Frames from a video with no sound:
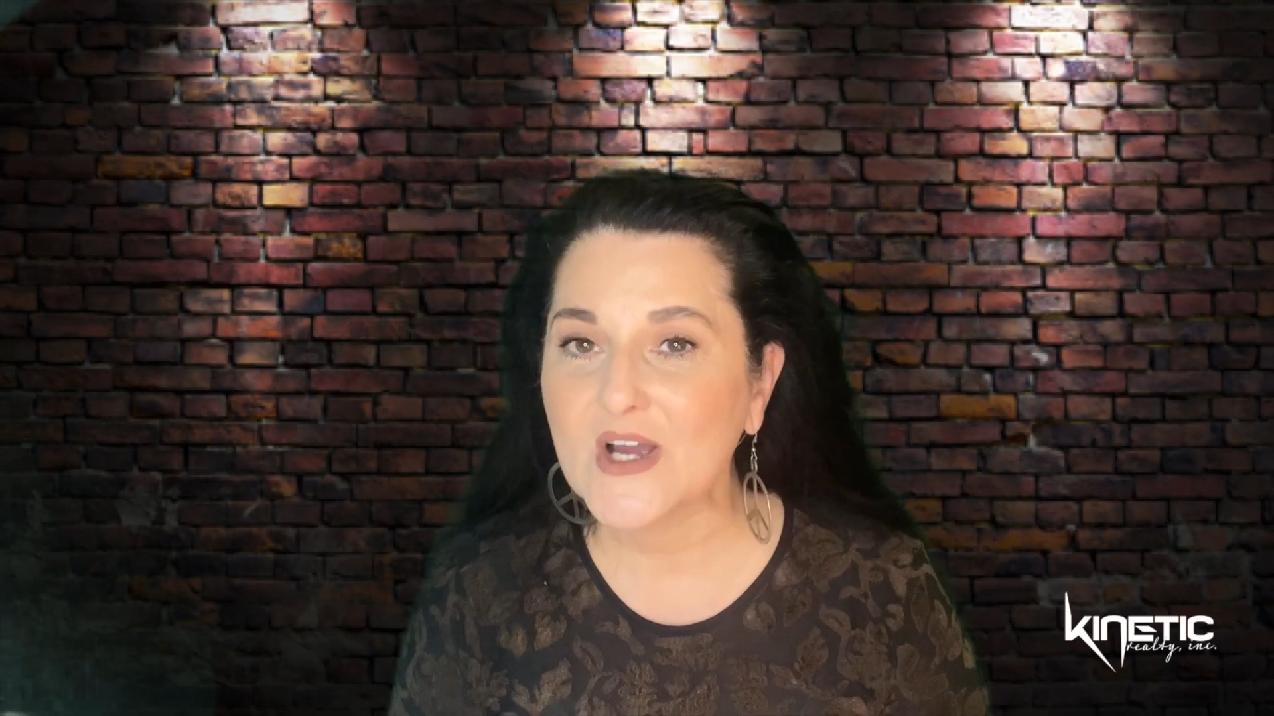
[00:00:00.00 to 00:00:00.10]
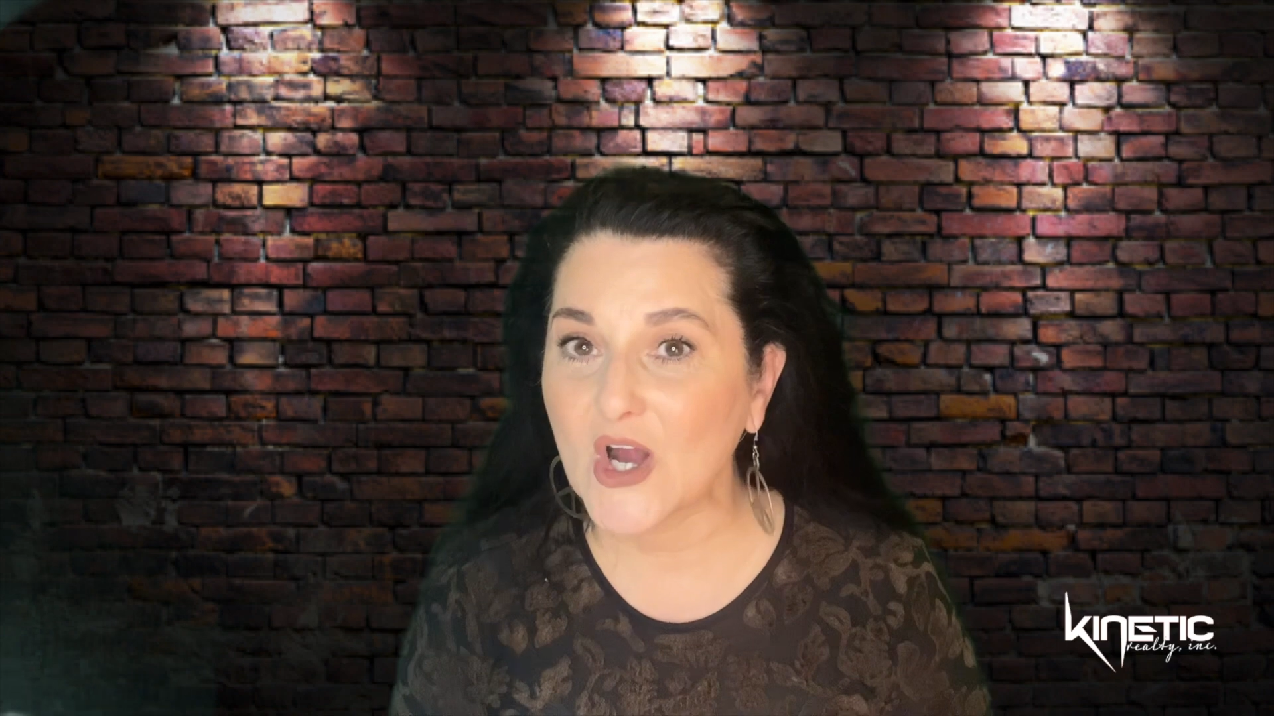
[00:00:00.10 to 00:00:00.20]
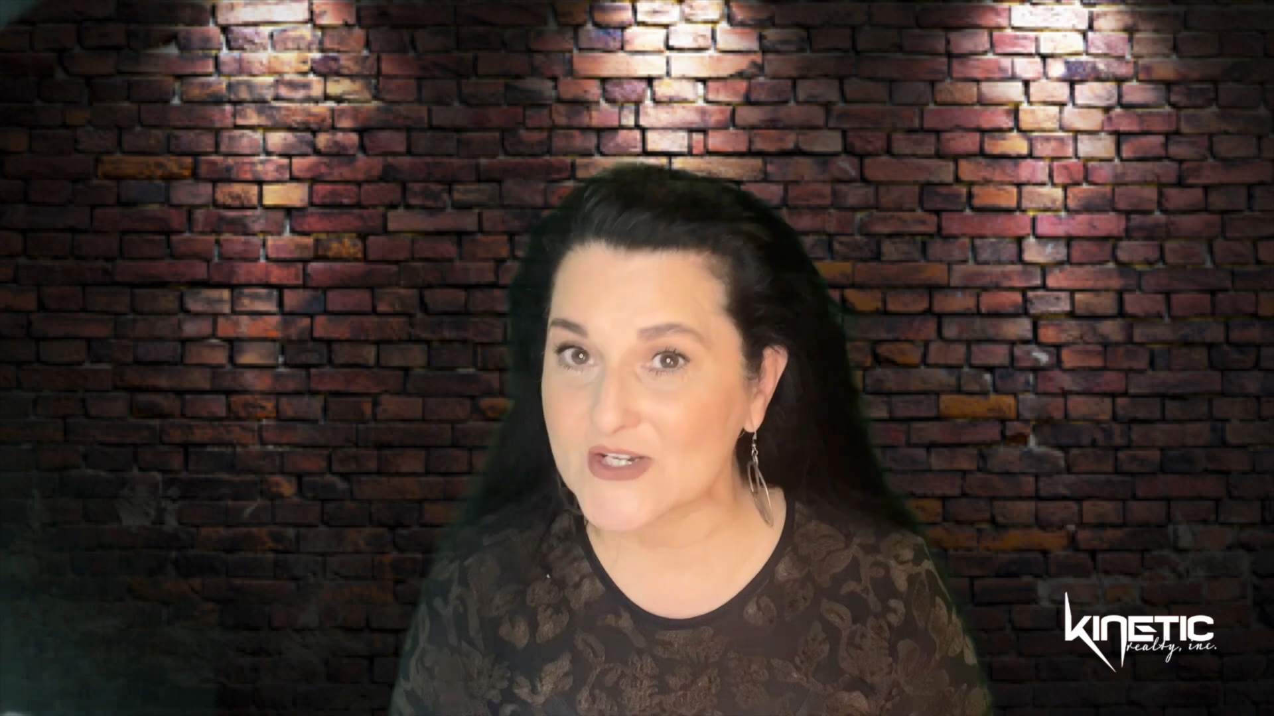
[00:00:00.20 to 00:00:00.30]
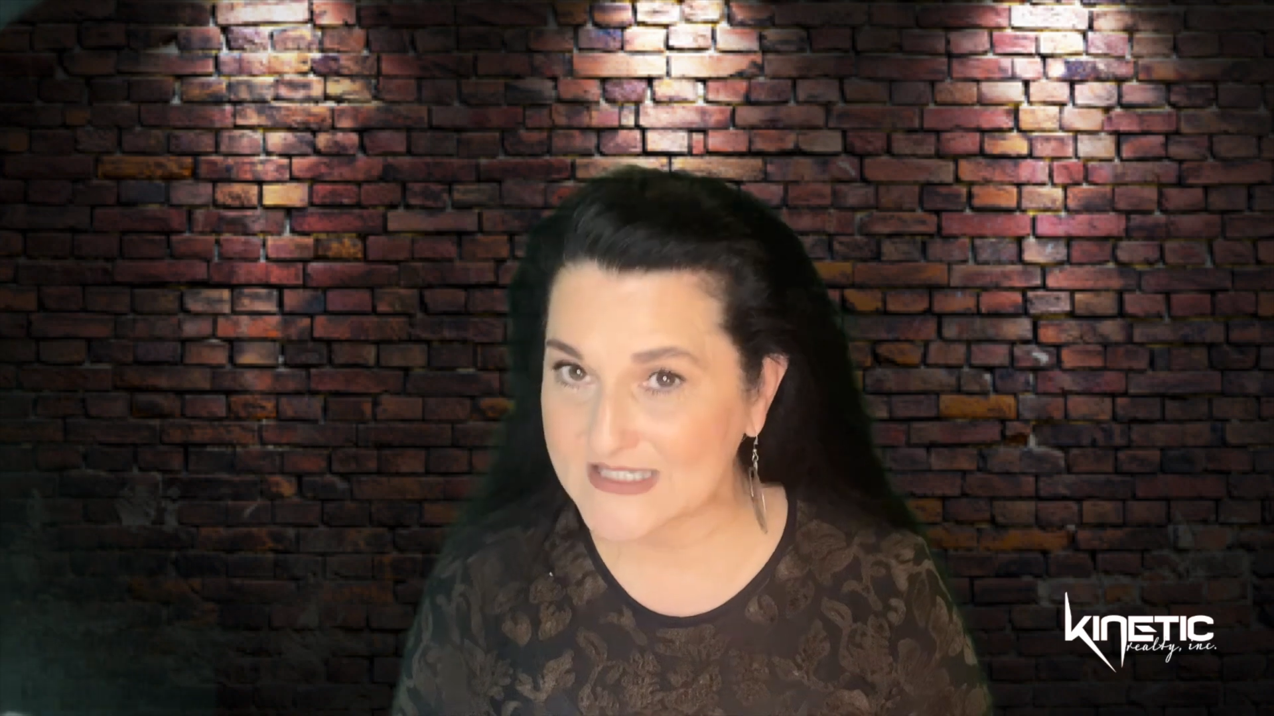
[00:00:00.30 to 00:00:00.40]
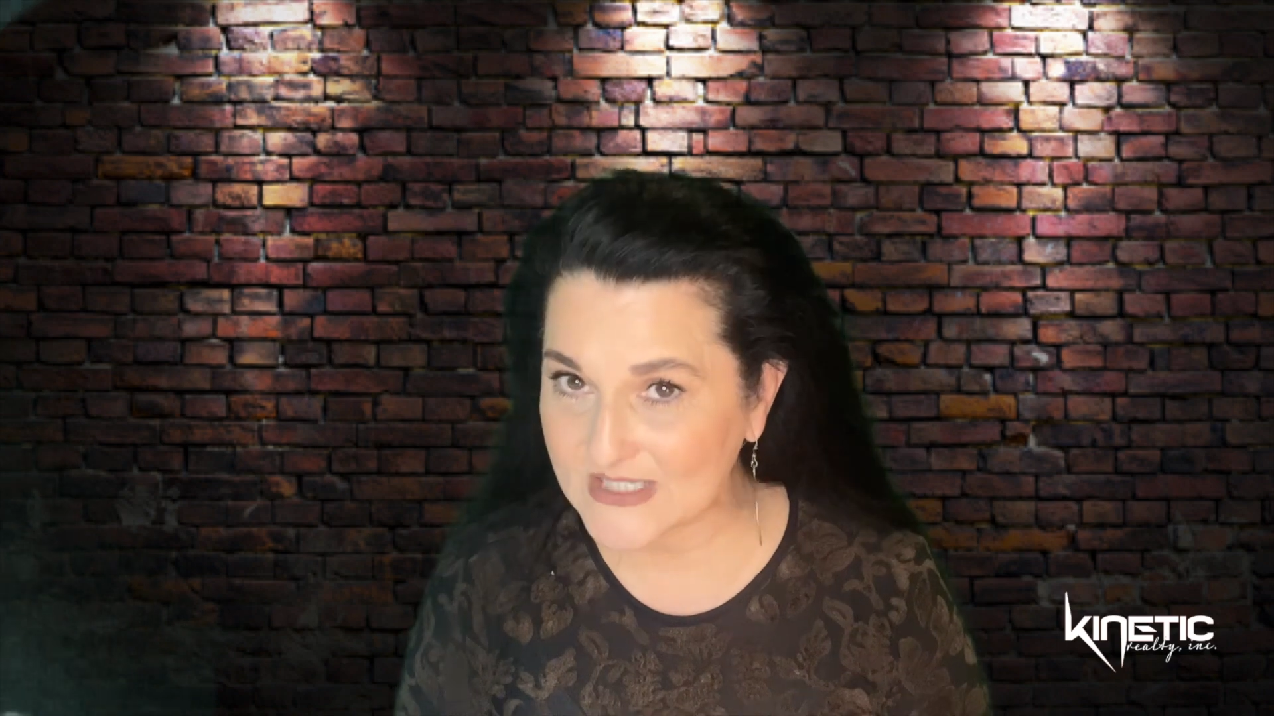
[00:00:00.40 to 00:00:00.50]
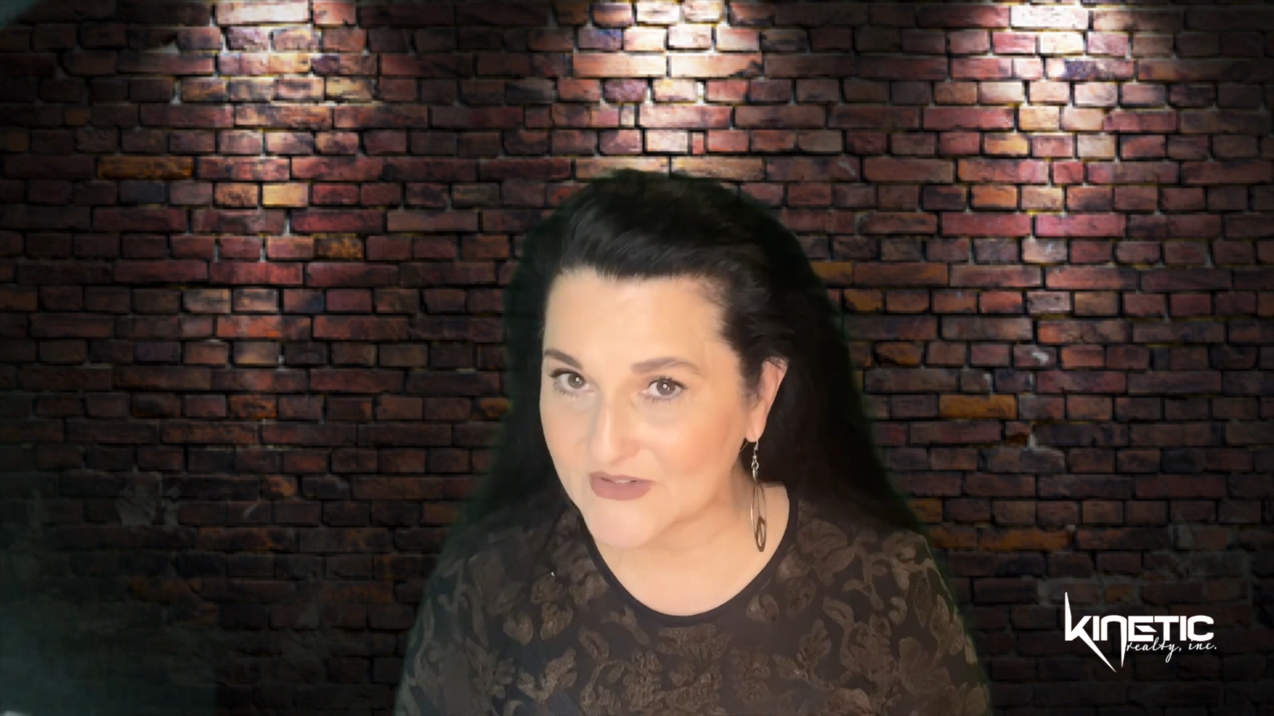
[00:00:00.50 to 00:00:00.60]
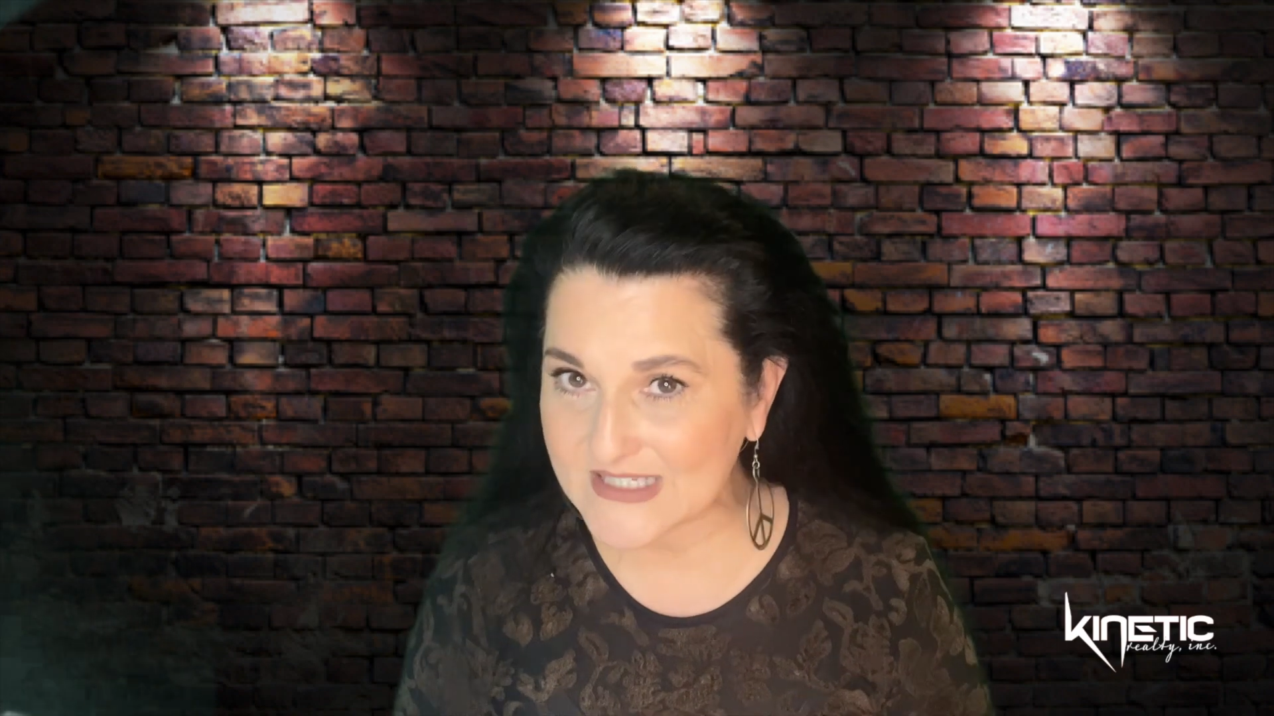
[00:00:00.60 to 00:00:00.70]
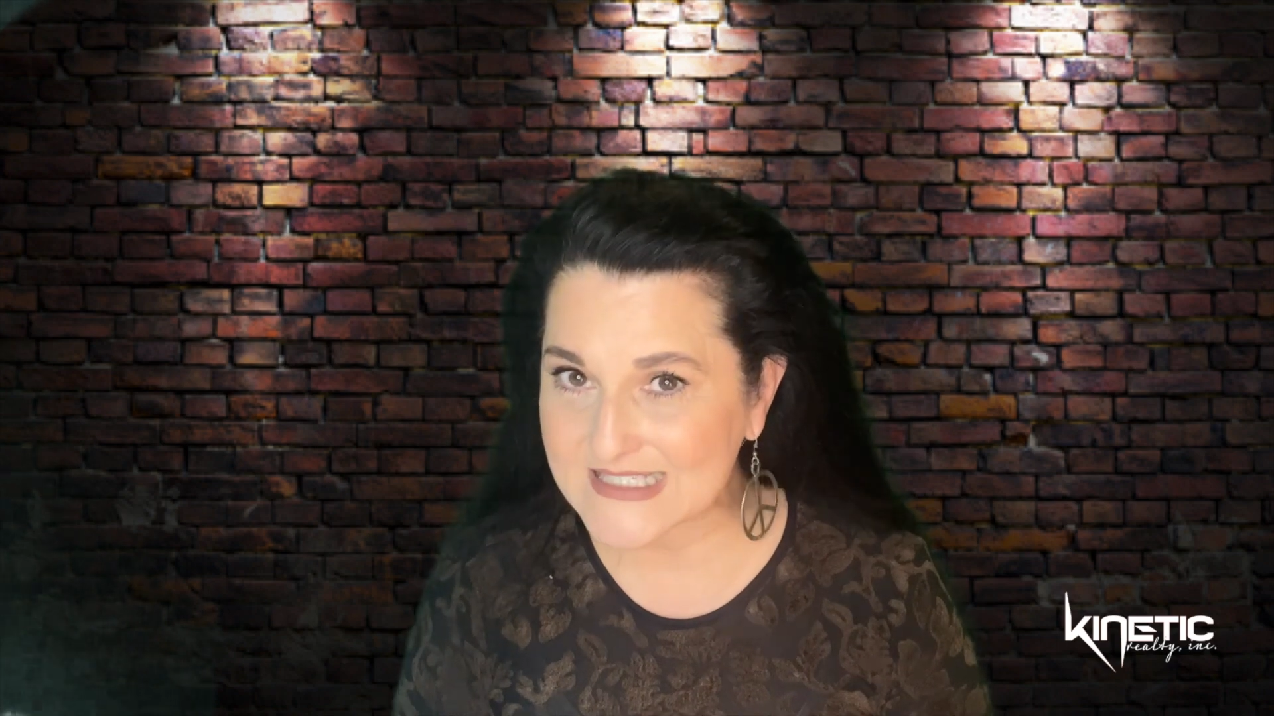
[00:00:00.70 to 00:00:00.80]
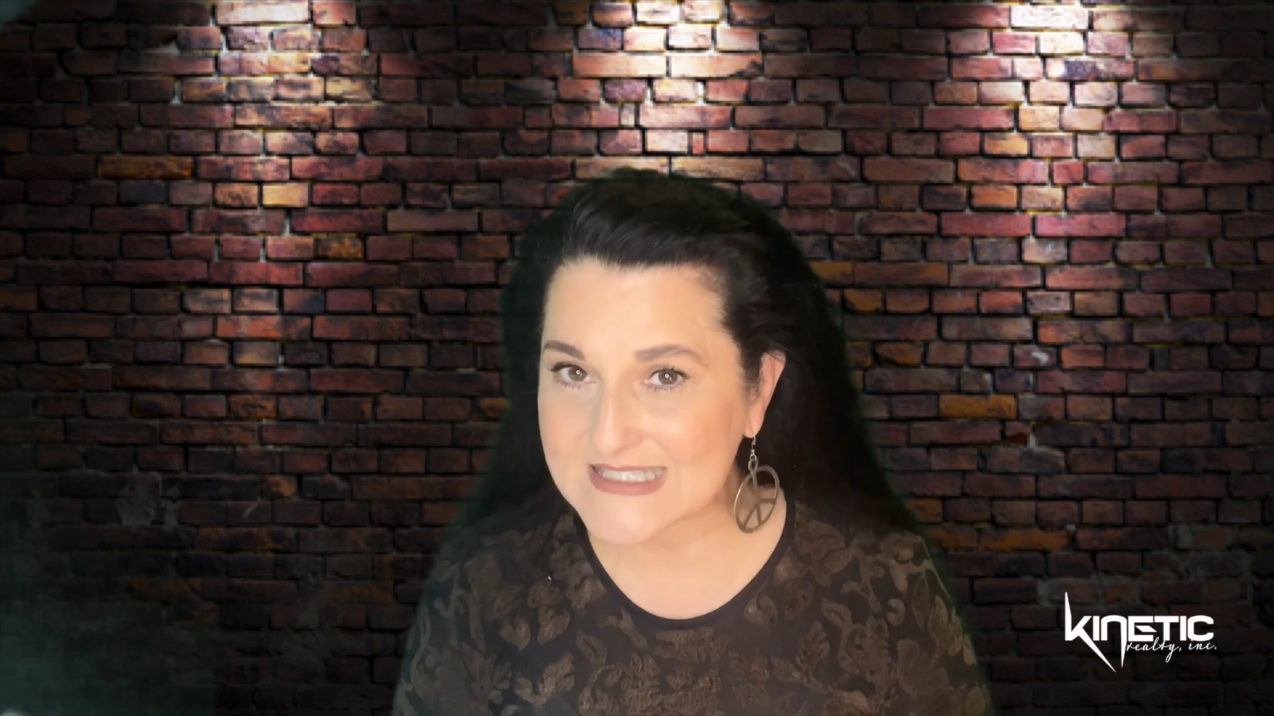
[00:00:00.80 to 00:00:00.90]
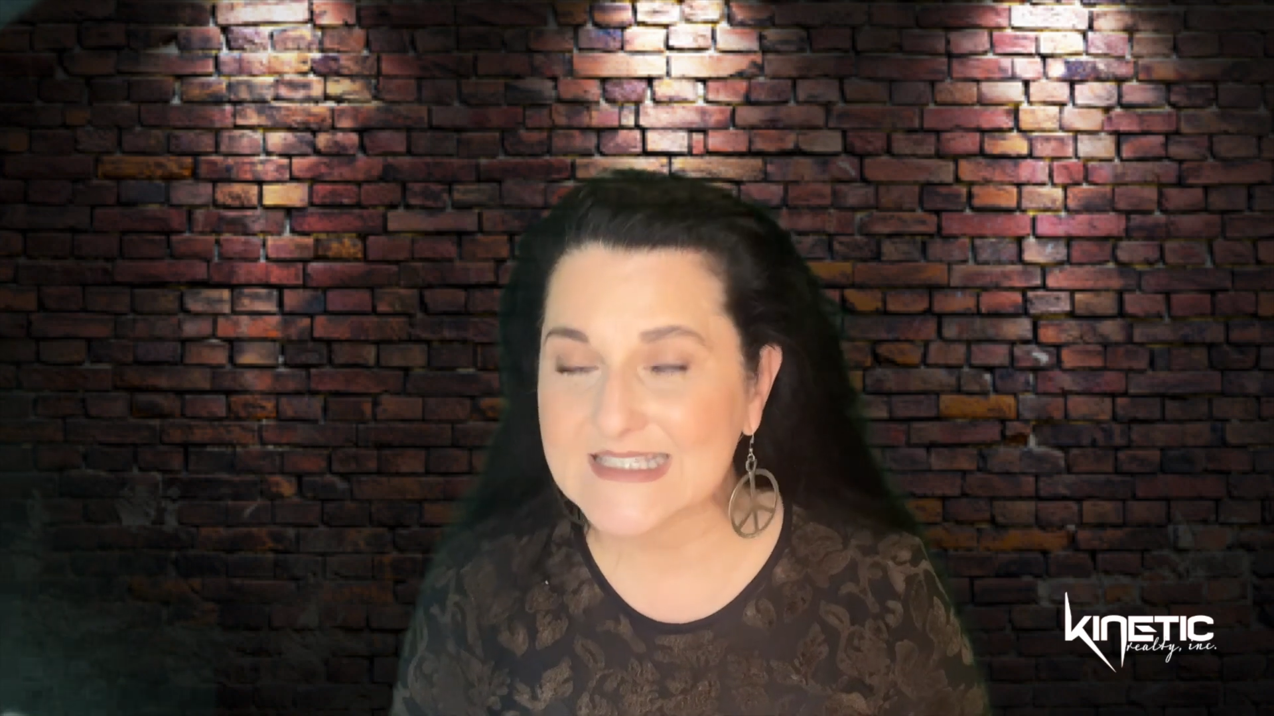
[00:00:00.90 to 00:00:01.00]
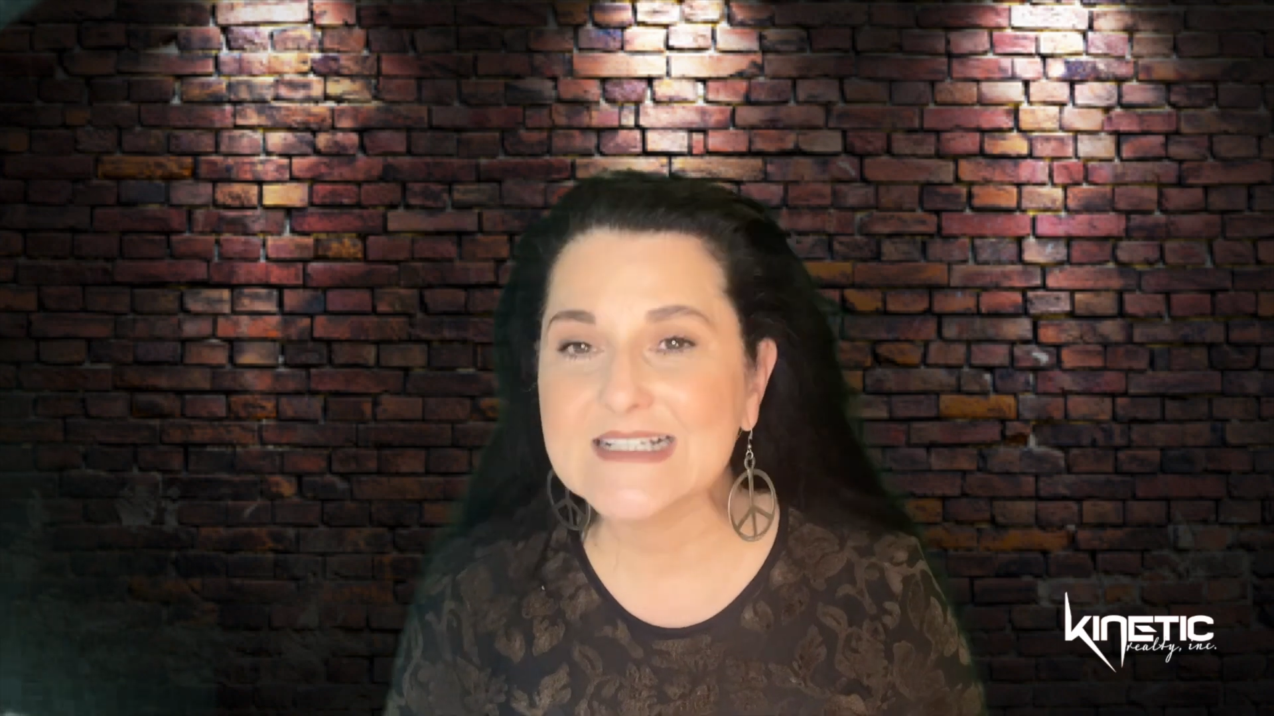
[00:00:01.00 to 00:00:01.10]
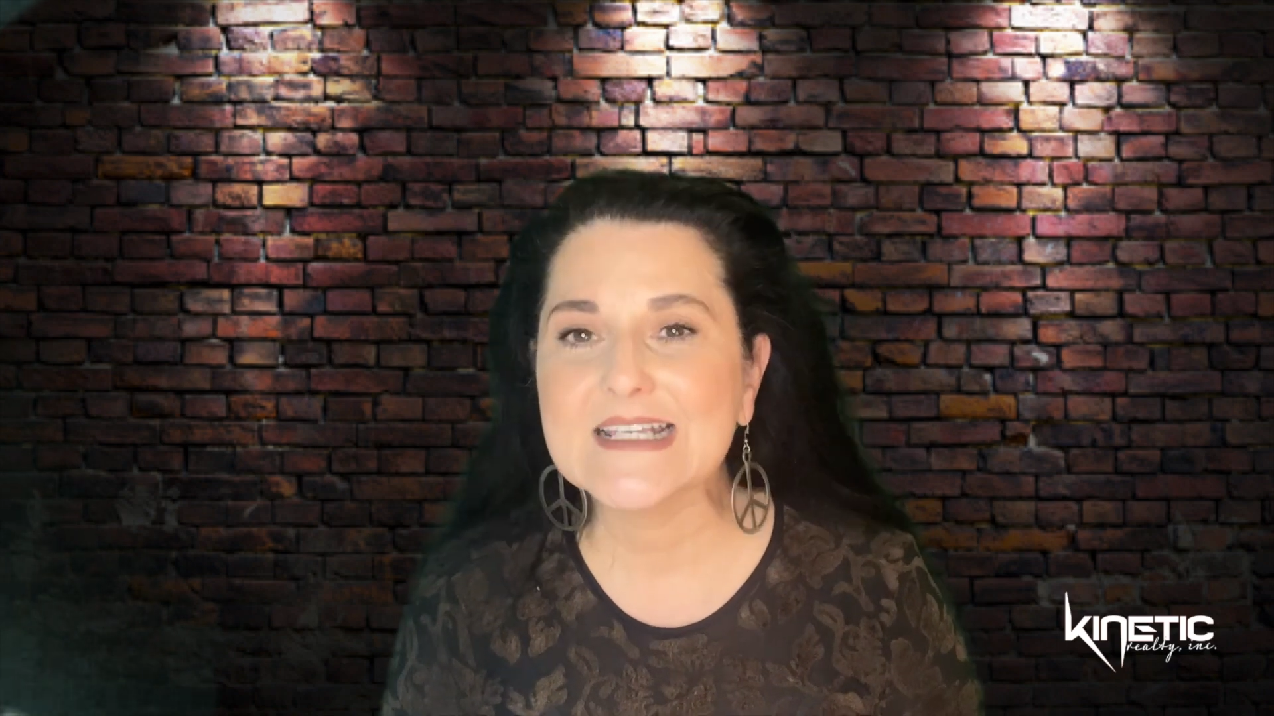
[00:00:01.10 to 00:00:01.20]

are serious